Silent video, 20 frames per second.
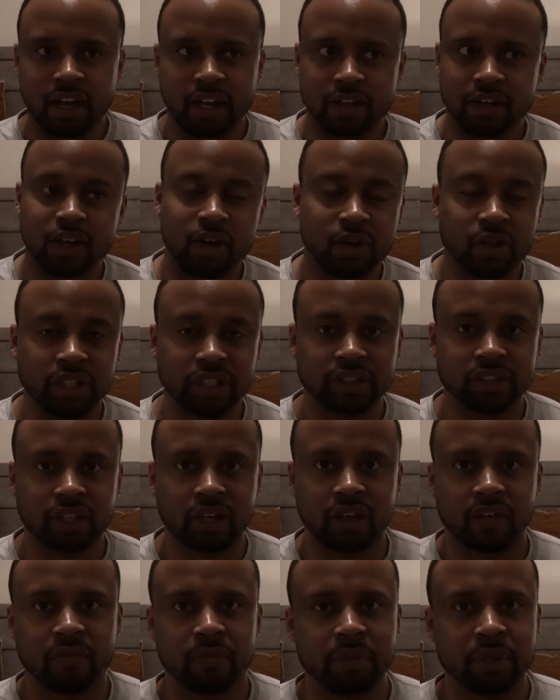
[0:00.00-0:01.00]
I know this
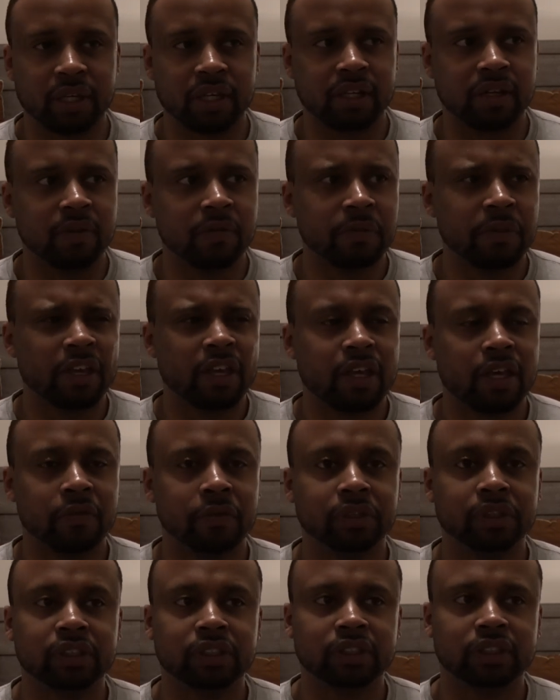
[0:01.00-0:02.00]
stuff, but it
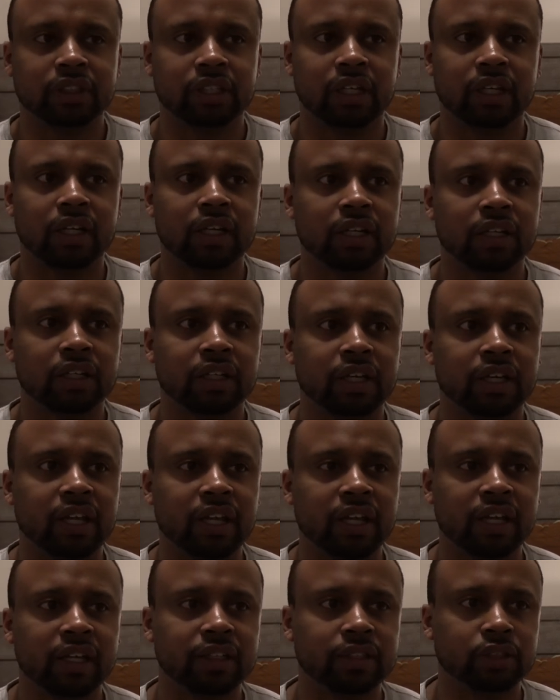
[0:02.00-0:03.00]
was just
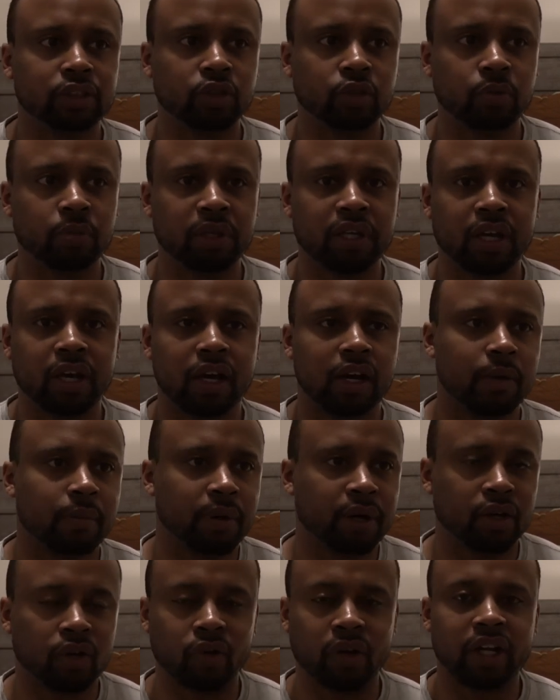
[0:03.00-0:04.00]
getting to become
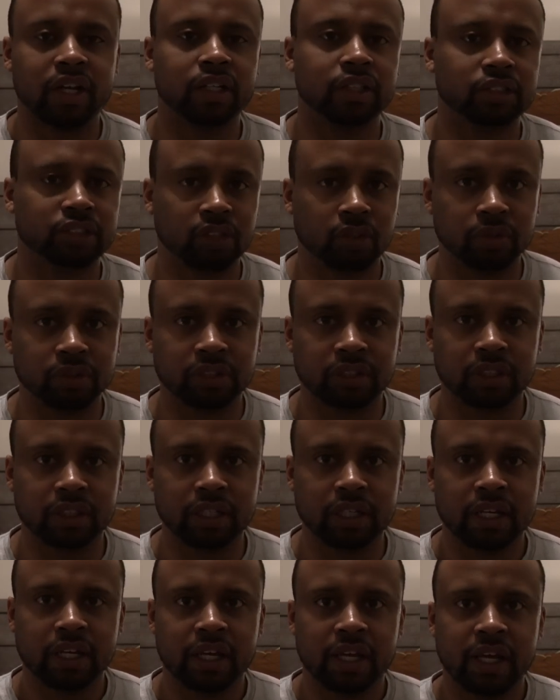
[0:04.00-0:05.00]
a great consultant.
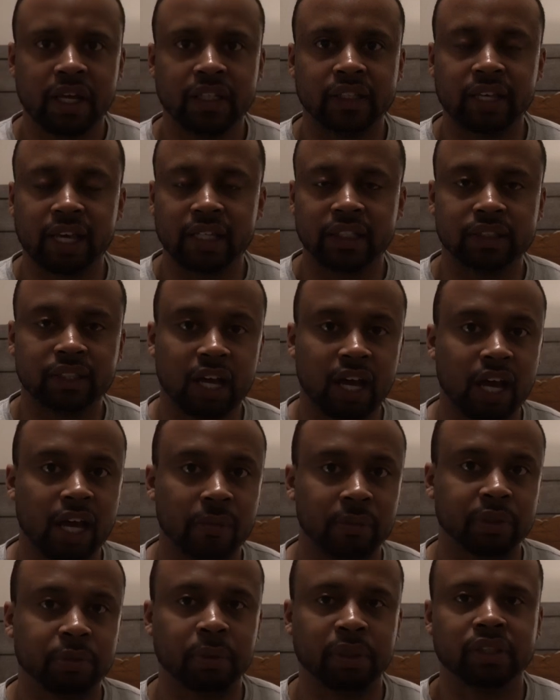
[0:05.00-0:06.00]
It takes time,
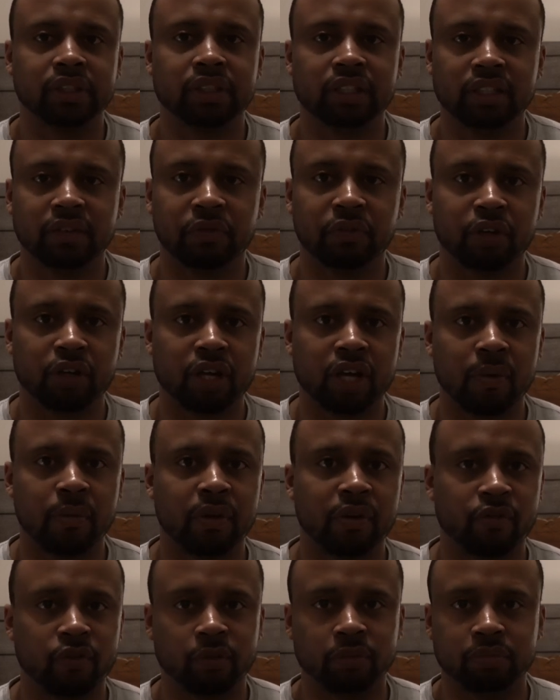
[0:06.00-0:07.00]
especially if you're
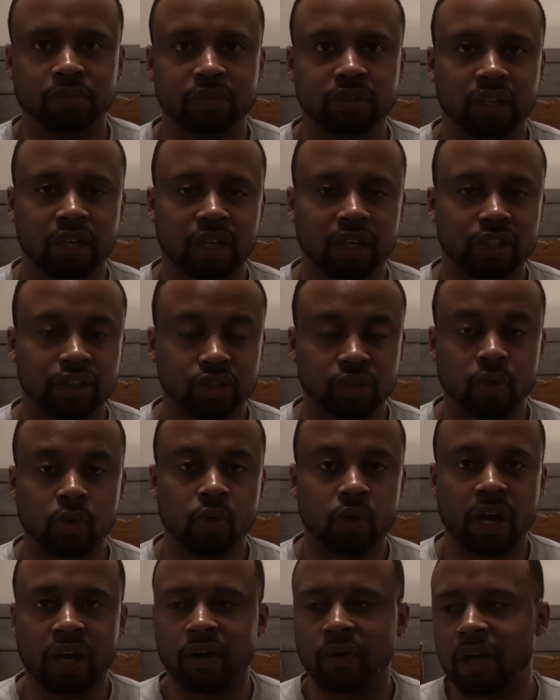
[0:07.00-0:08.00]
coming from
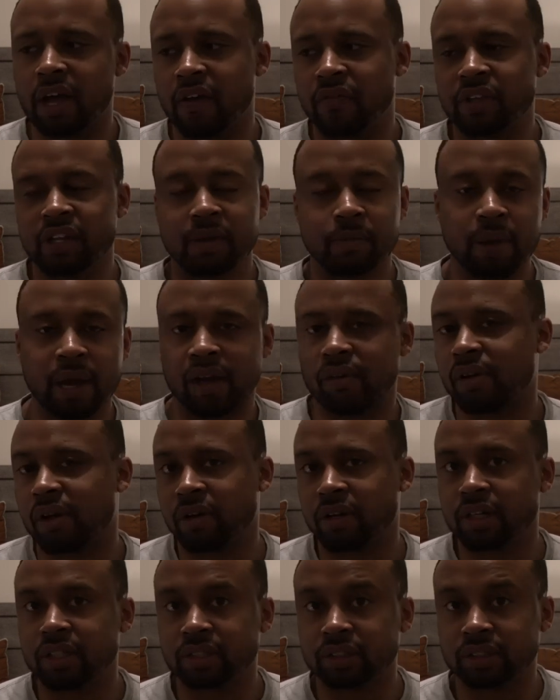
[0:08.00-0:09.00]
school. I don't have any
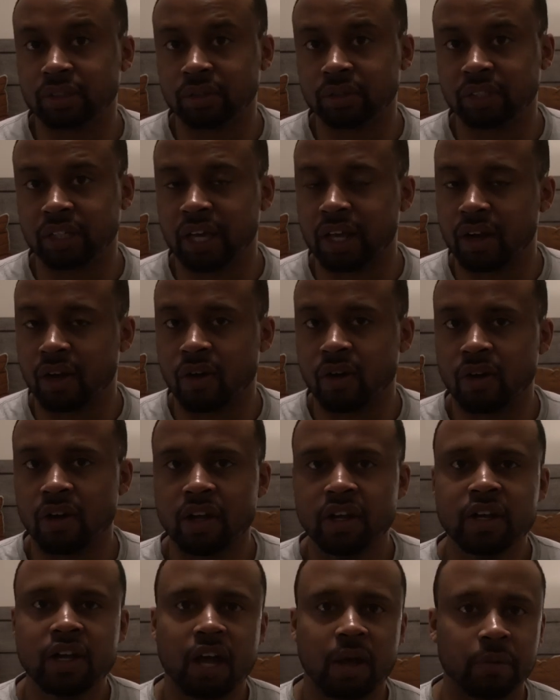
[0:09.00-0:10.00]
background in consulting at all.
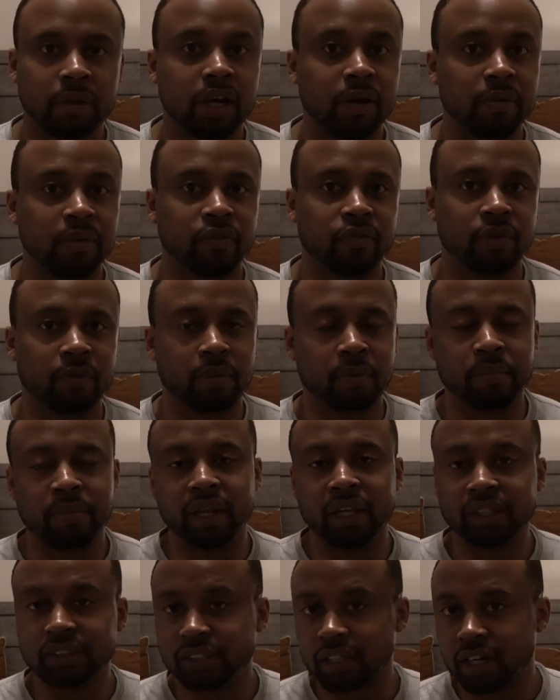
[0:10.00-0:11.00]
I'm coming from a
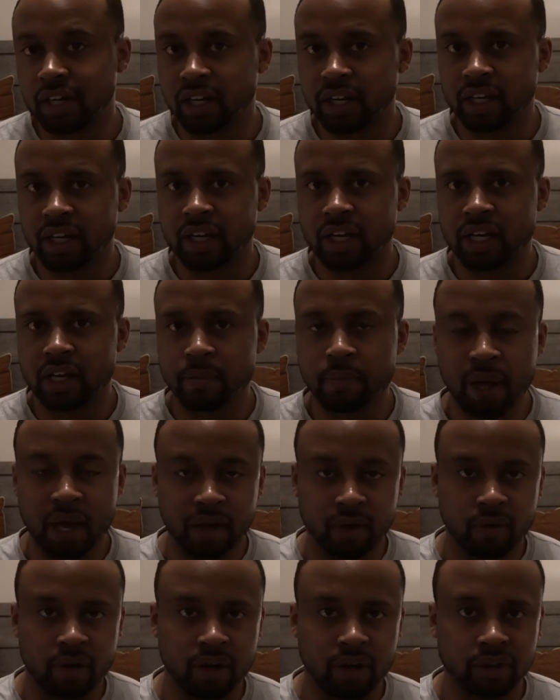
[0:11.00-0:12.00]
military
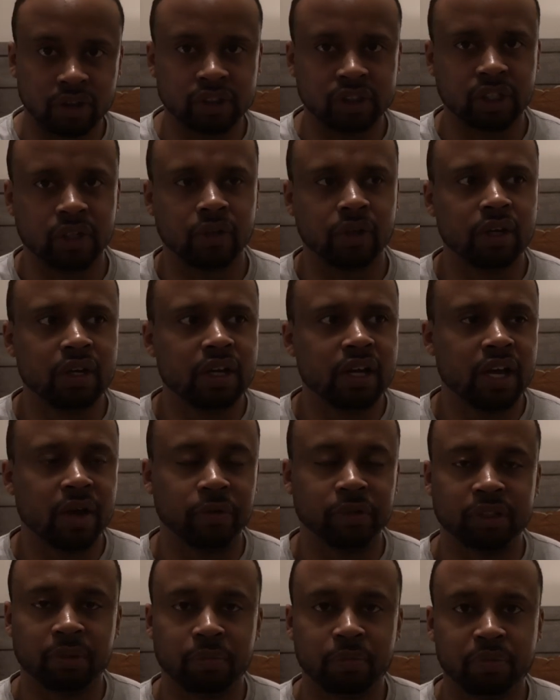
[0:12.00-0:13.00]
background, so it
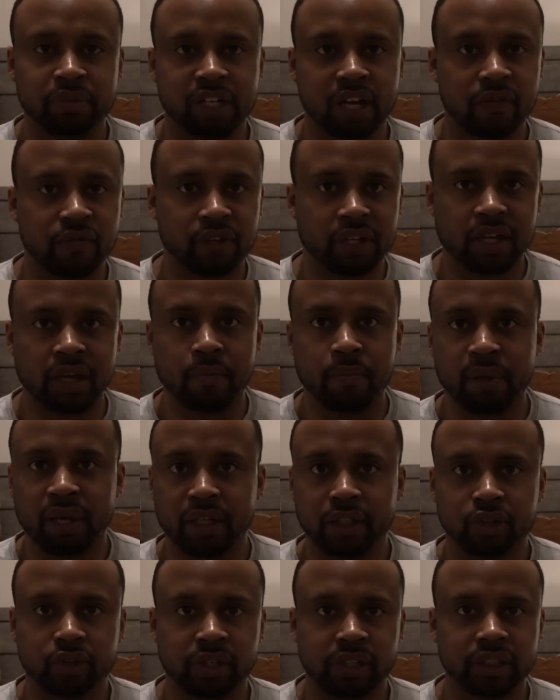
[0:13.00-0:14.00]
was definitely a
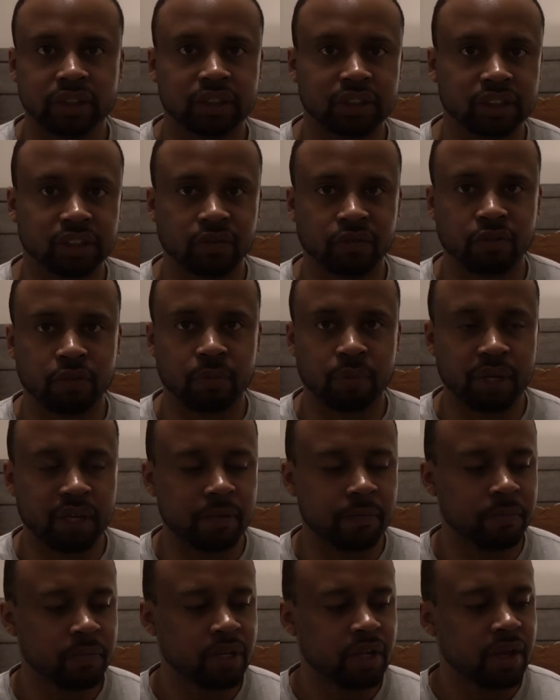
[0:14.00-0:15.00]
big transition for
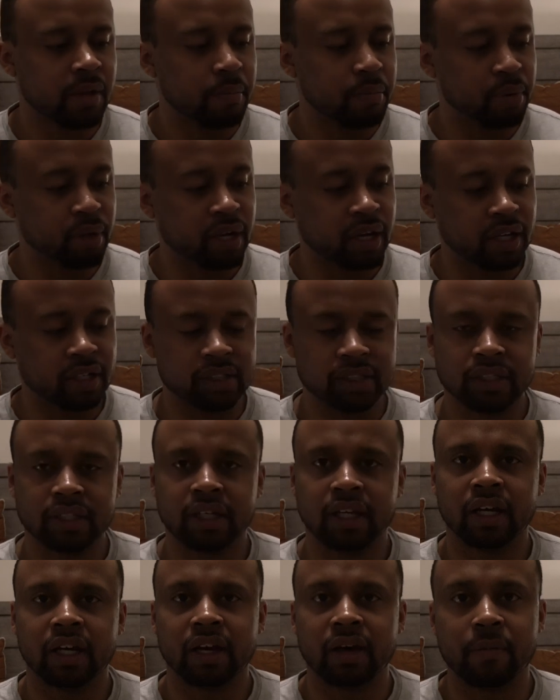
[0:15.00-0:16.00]
me, but
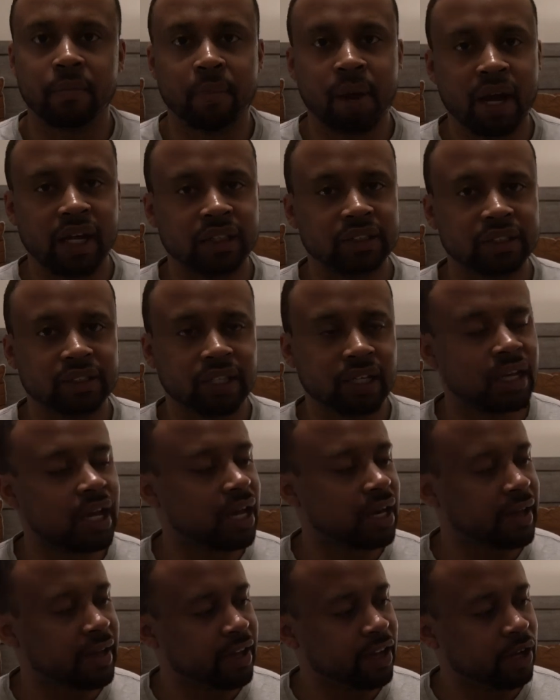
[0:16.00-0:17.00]
mindset
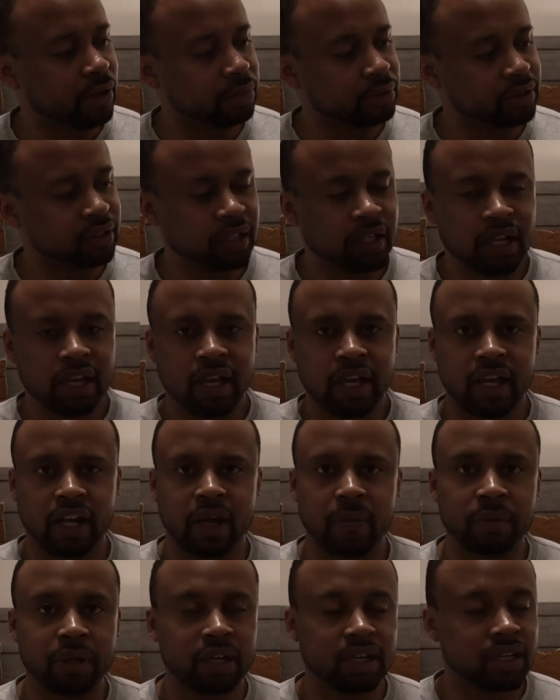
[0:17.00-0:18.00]
kind of helps. And
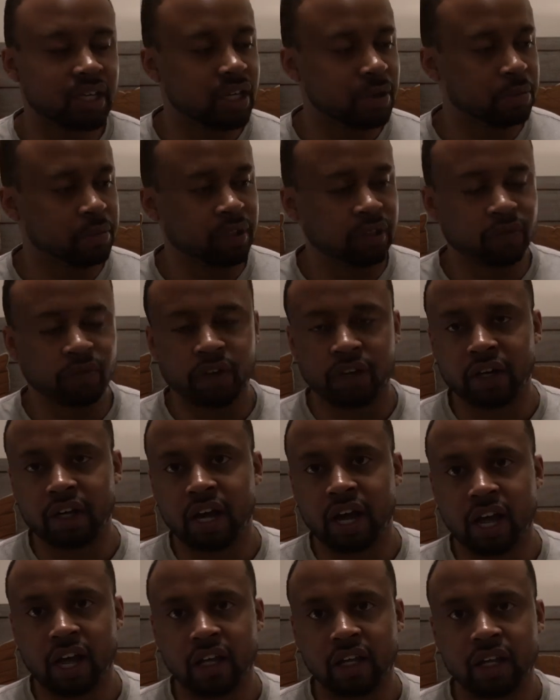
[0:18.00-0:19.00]
I'm gonna keep this very
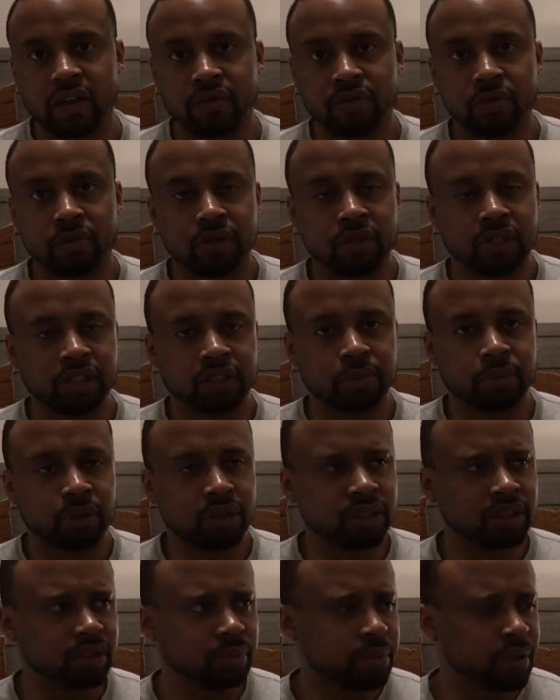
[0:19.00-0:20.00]
high level. This
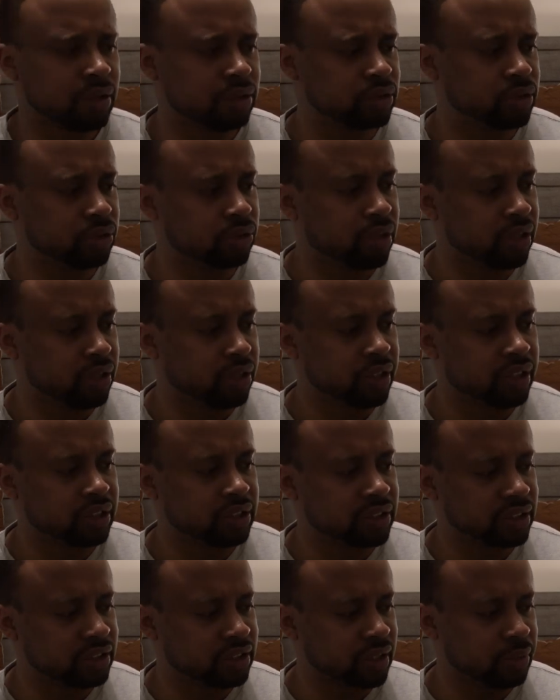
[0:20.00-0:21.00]
book is about
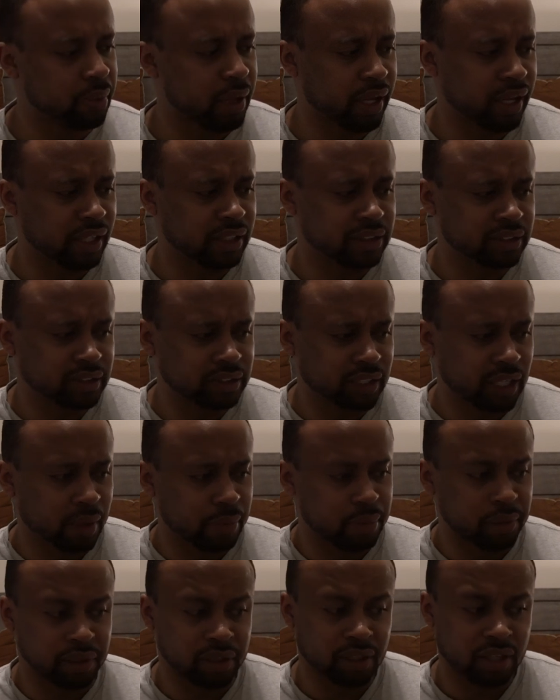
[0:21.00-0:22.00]
260 pages, I
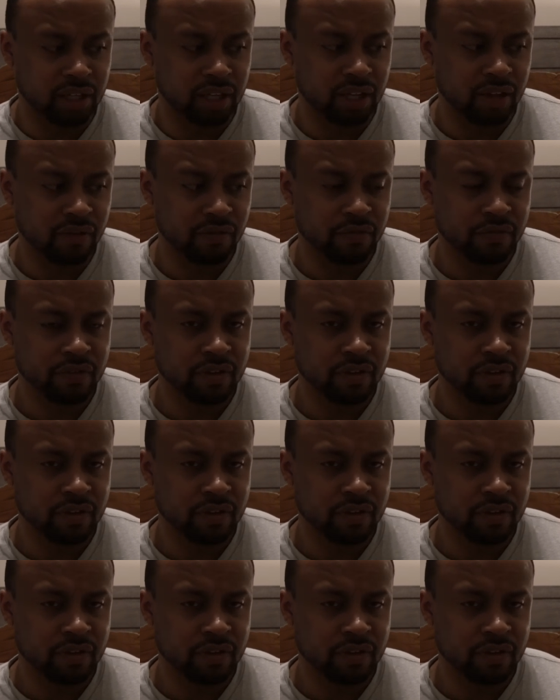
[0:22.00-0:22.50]
believe.